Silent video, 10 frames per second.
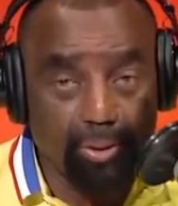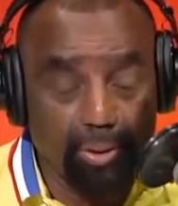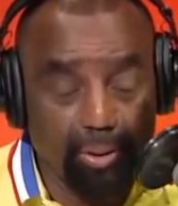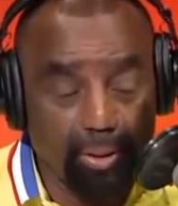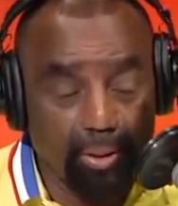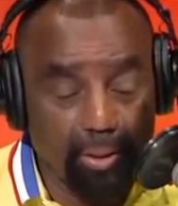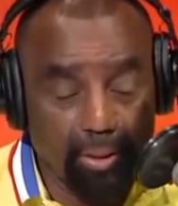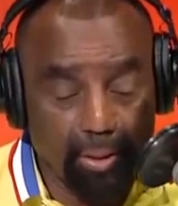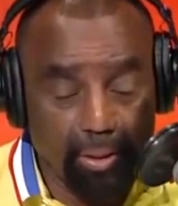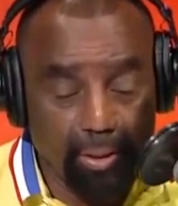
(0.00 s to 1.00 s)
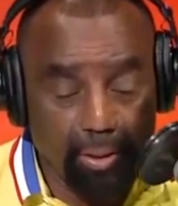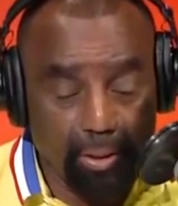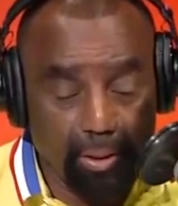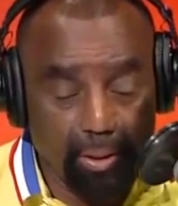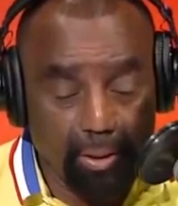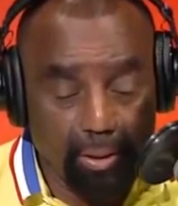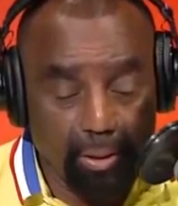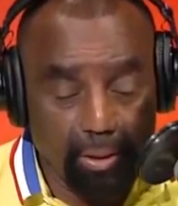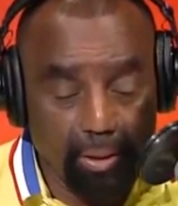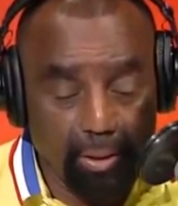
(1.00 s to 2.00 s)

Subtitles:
(silence)